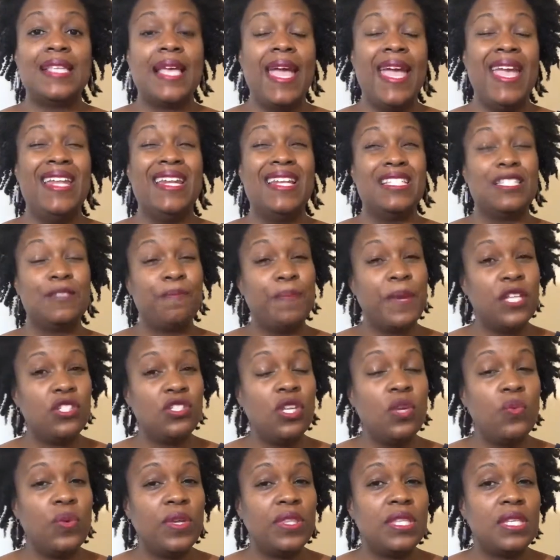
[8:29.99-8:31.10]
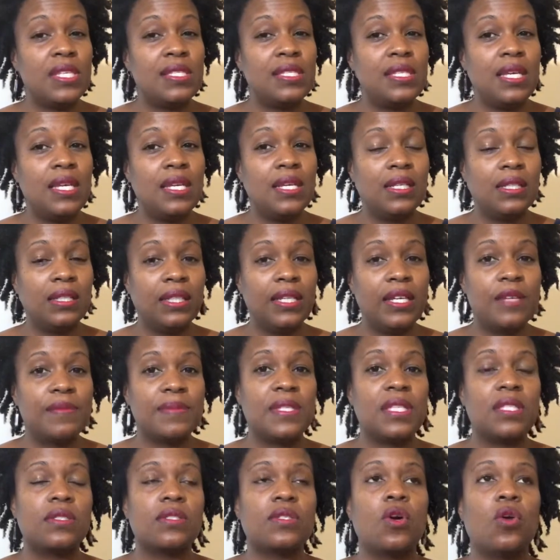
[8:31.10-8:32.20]
and especially with this eclipse,
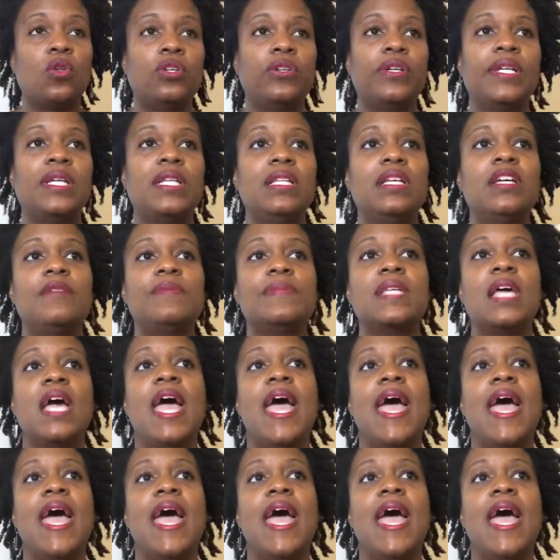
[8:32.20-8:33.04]
this solar eclipse,